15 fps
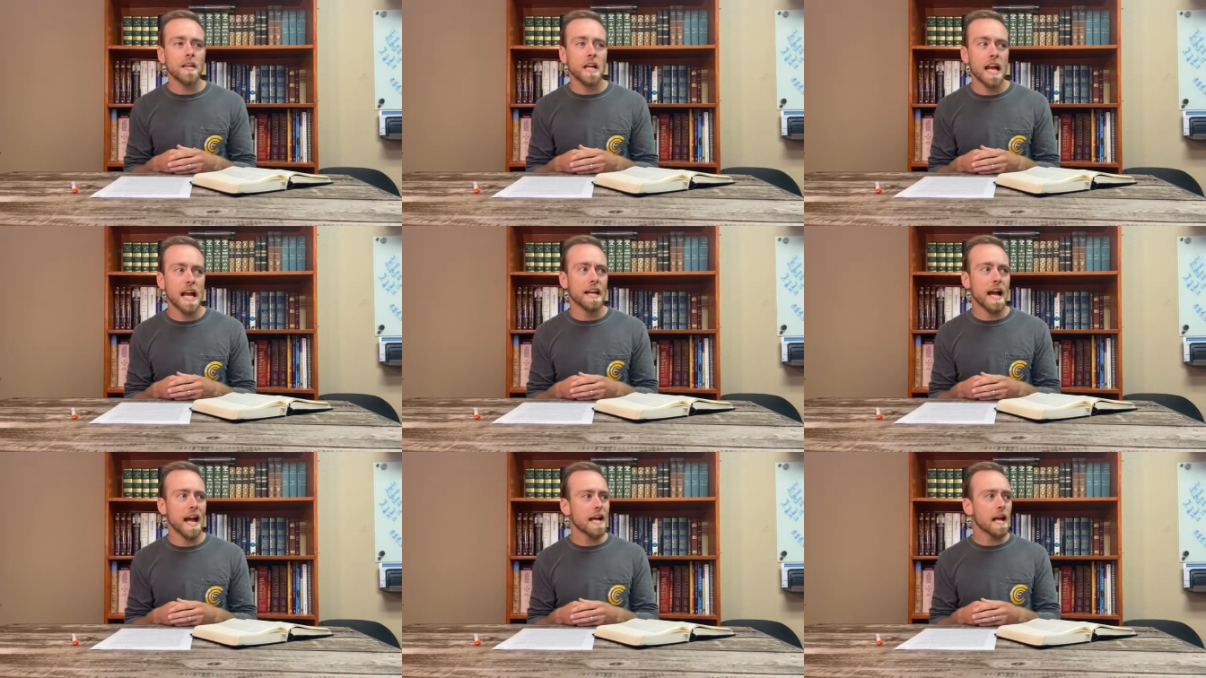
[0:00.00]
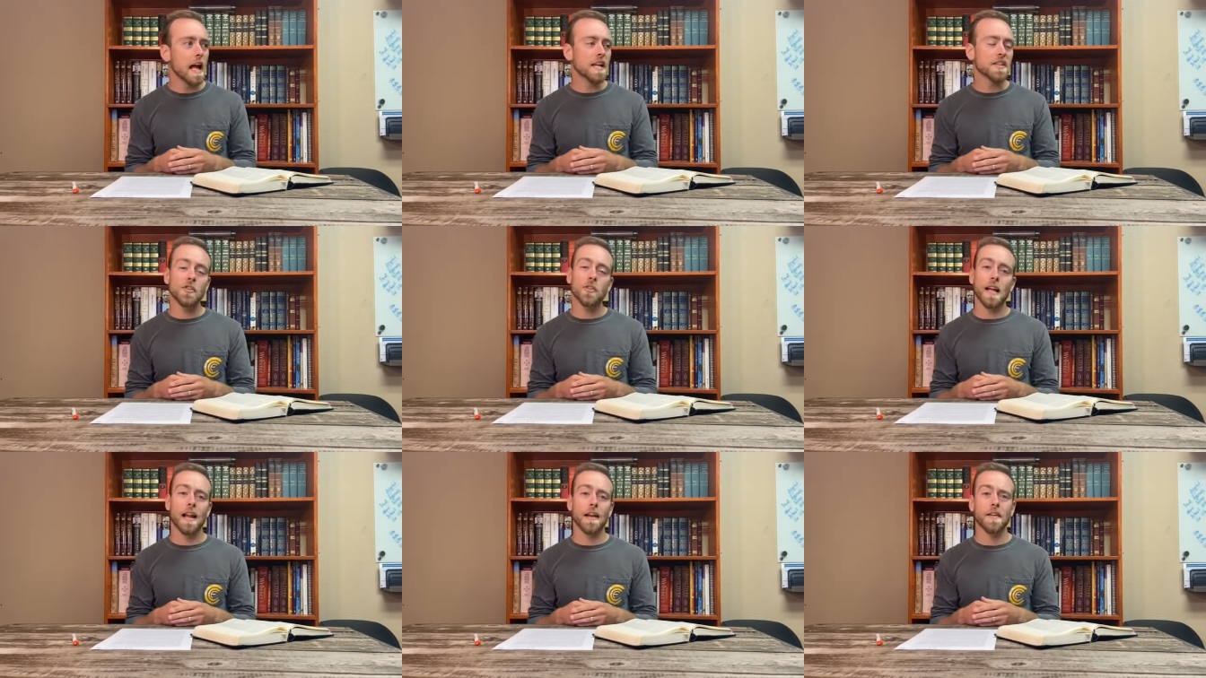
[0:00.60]
and
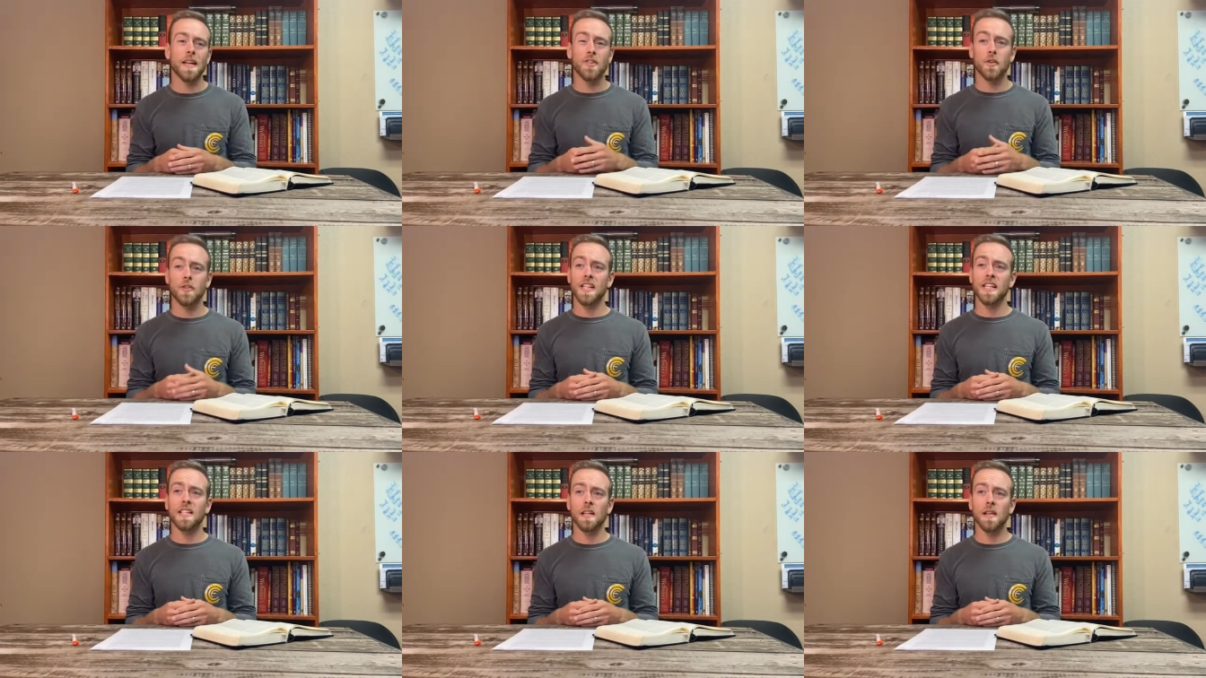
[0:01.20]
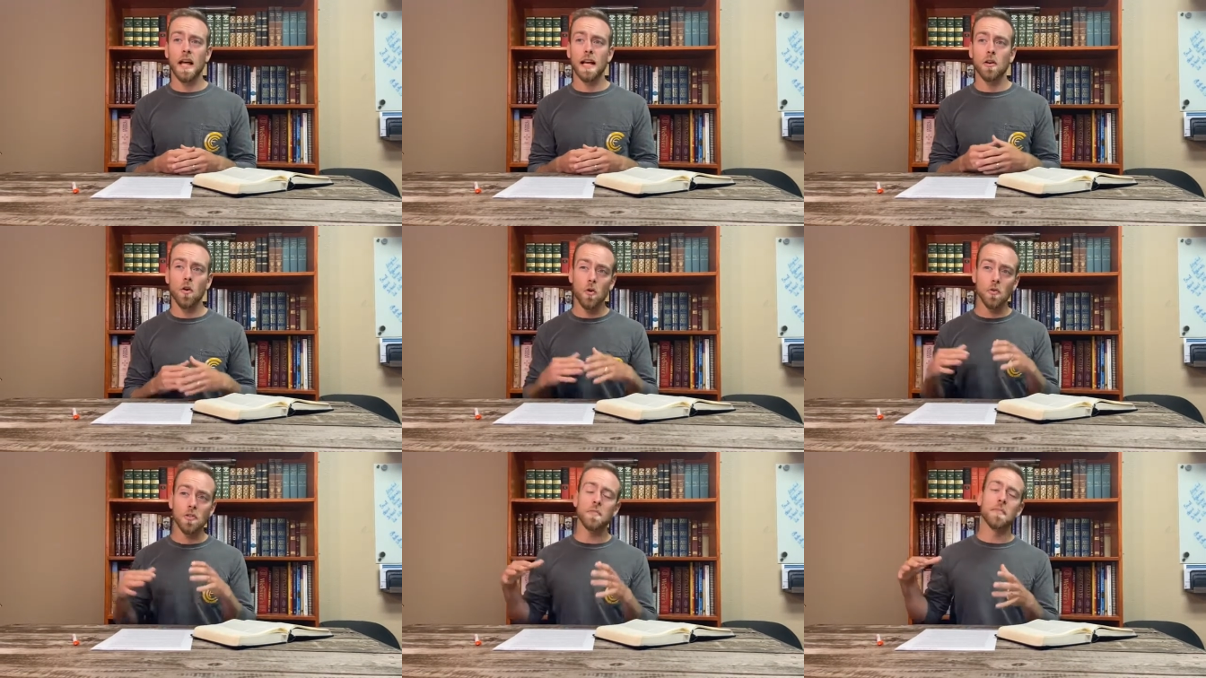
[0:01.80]
Esther kind of enters into like
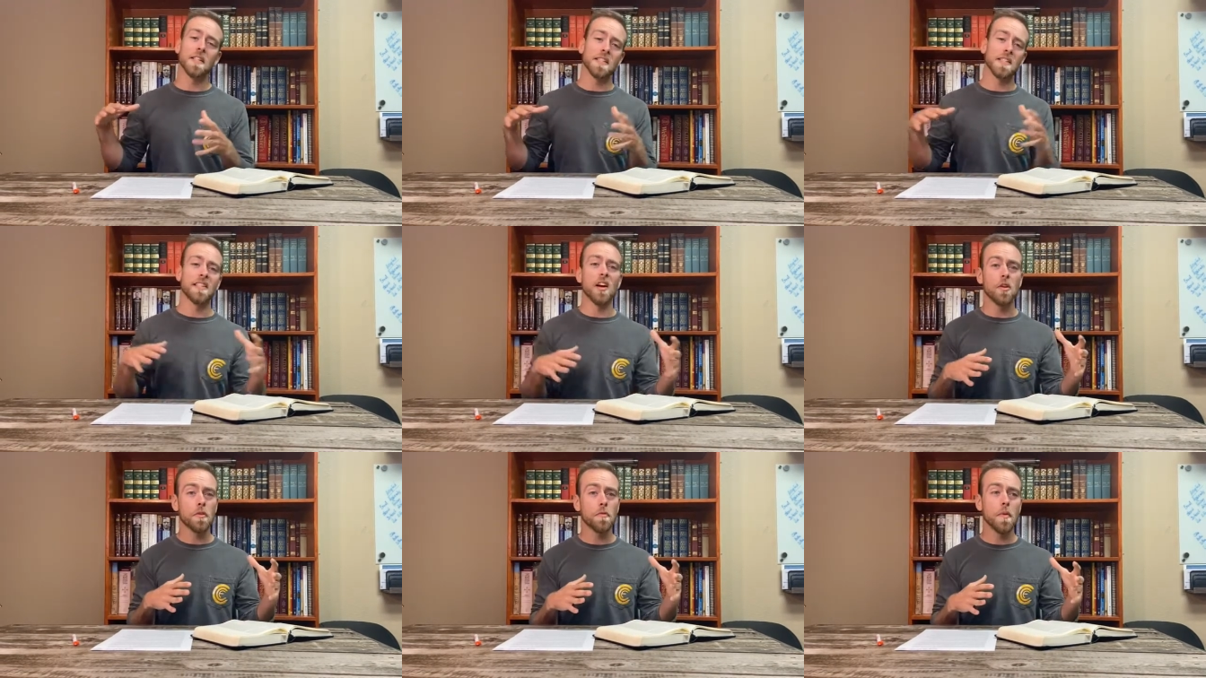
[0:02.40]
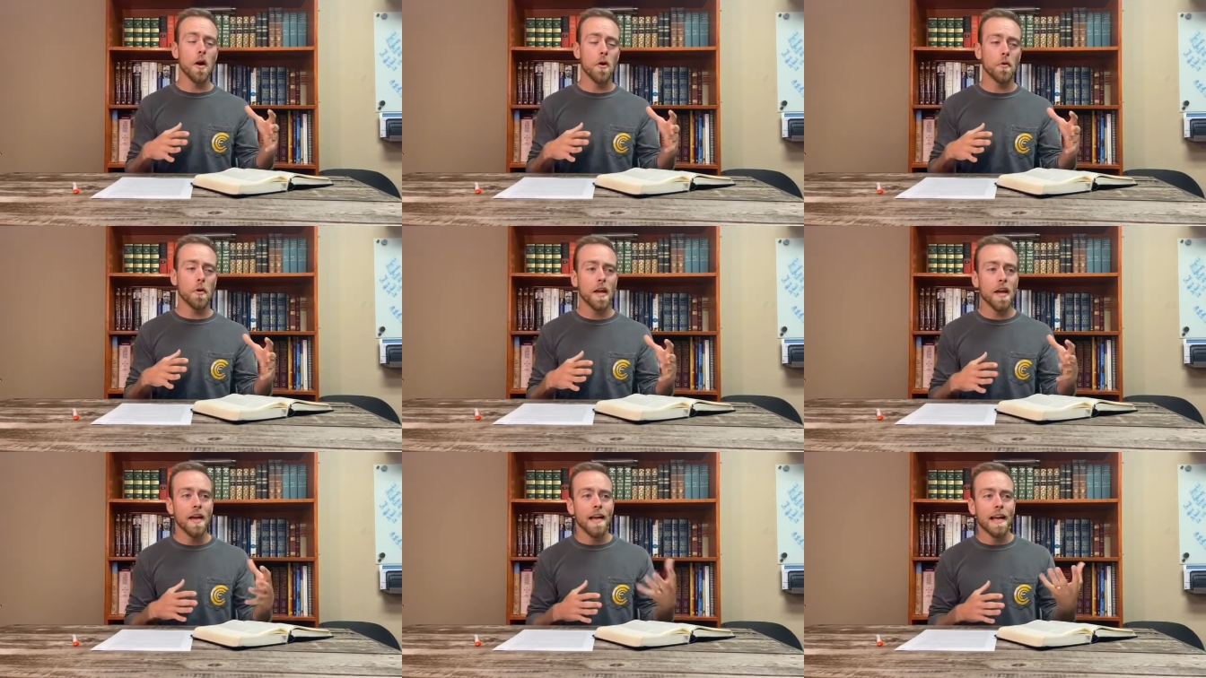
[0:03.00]
ultimate stealth mode